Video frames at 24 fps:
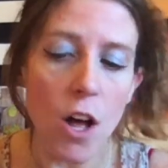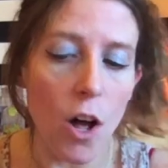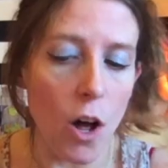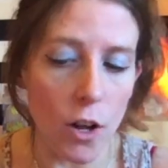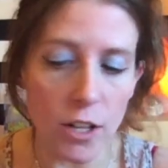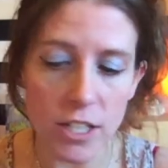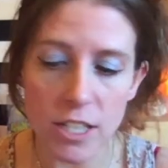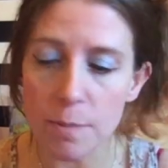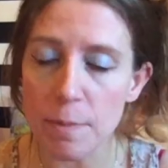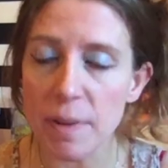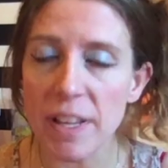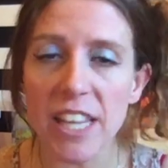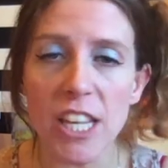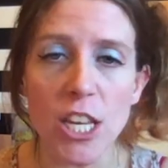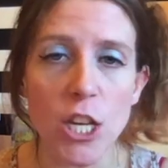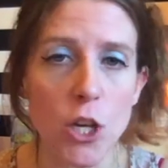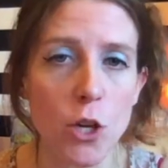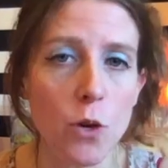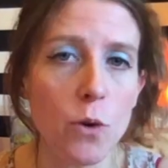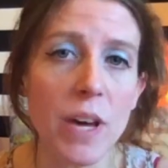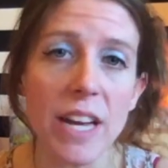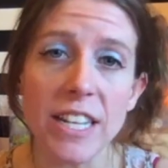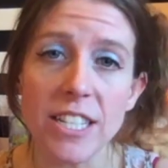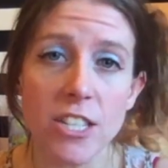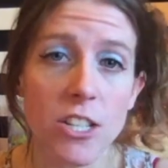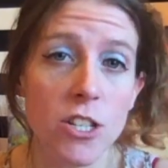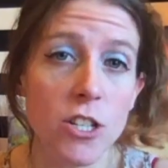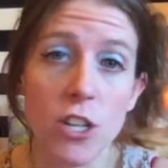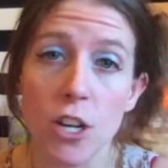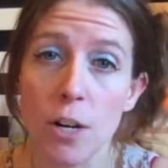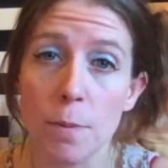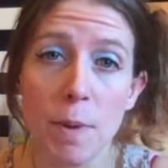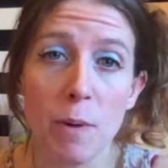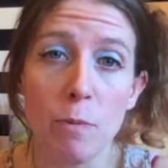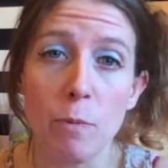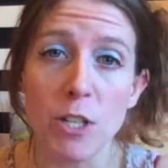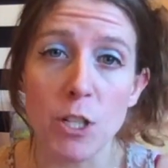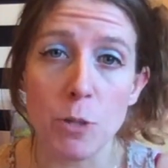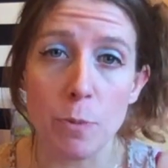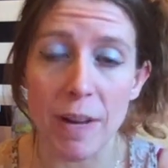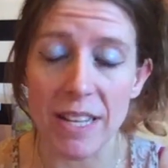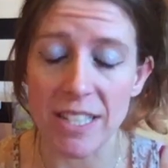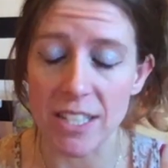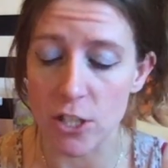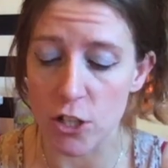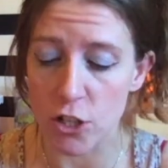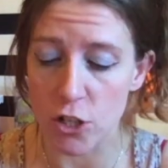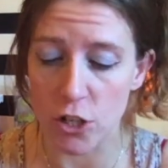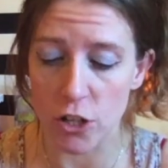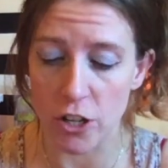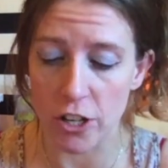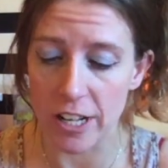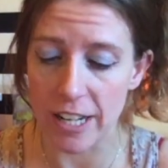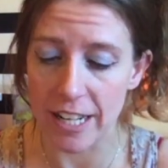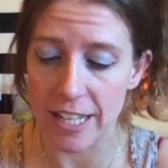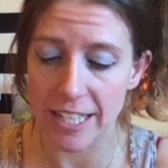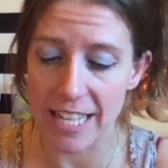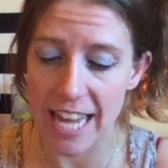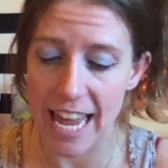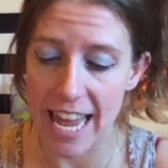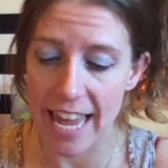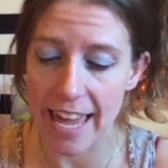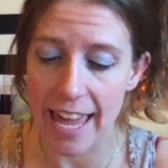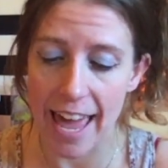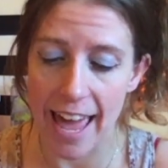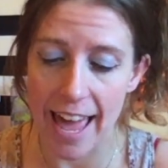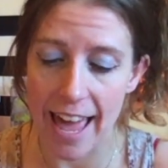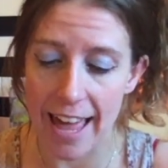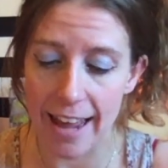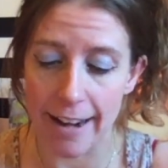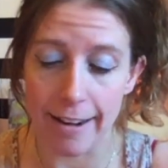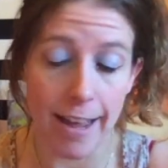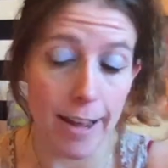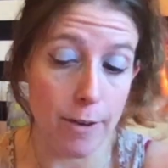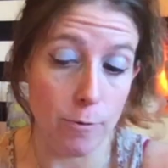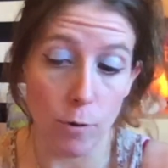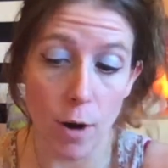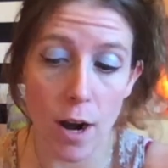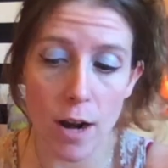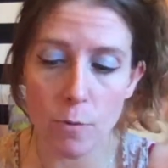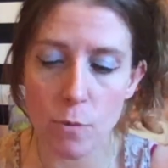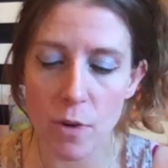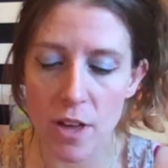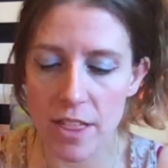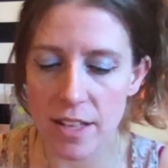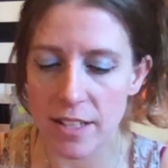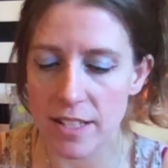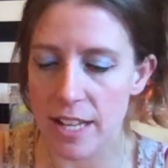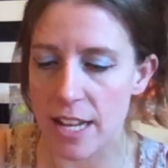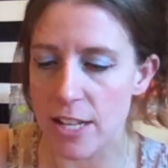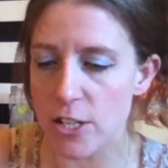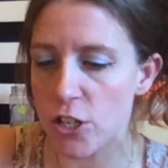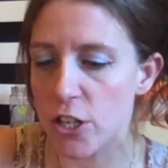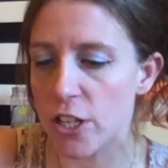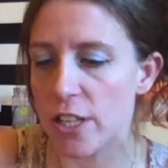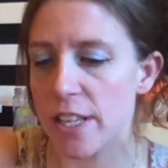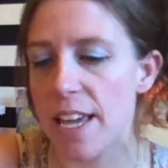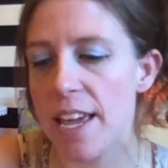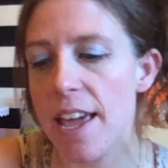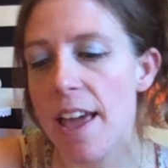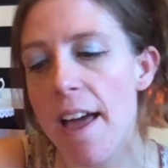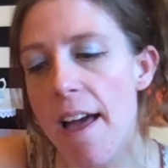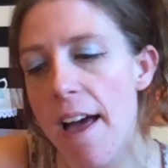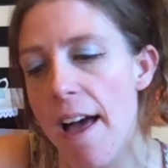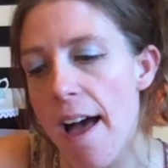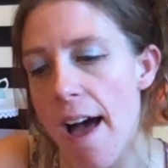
Ultimately, you get to determine which messages you're going to take and run with, essentially.